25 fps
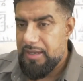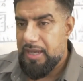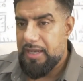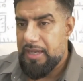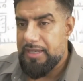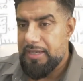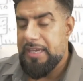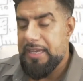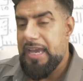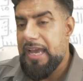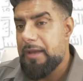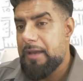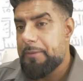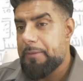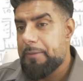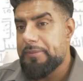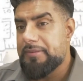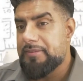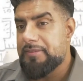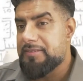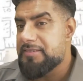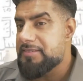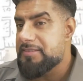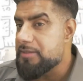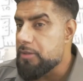and it
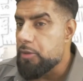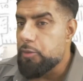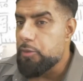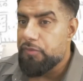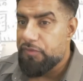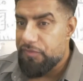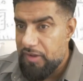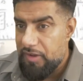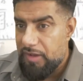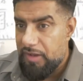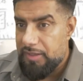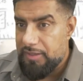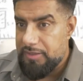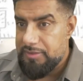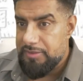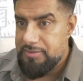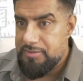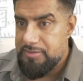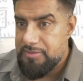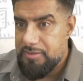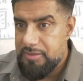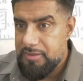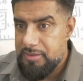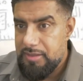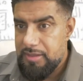happened so
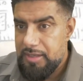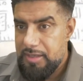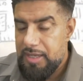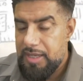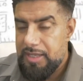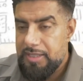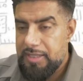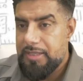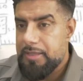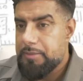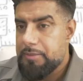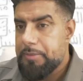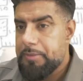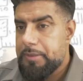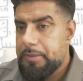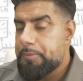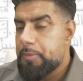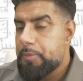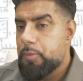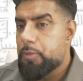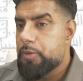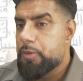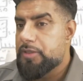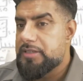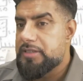fast and then
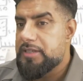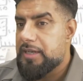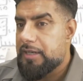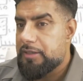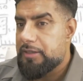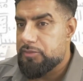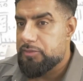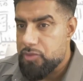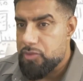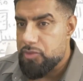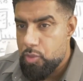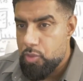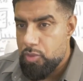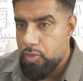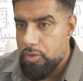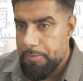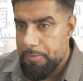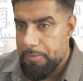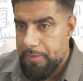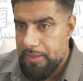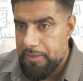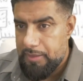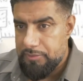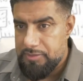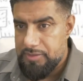people weren't allowed to talk
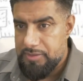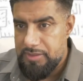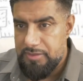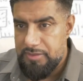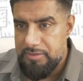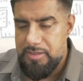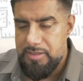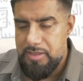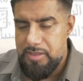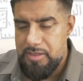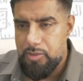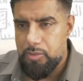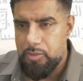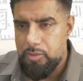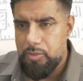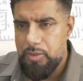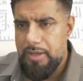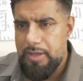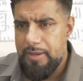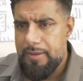about it so